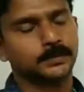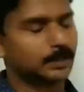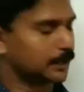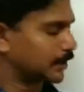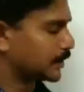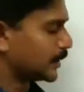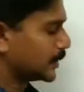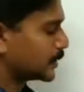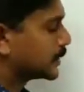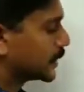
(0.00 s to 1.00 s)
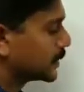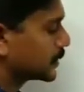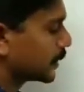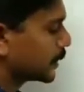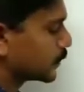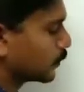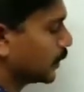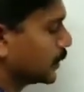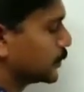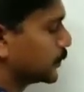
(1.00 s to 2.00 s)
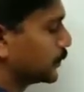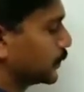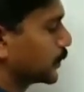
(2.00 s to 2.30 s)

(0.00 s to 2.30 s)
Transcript: Okay, it has 10 sides, 1, 2,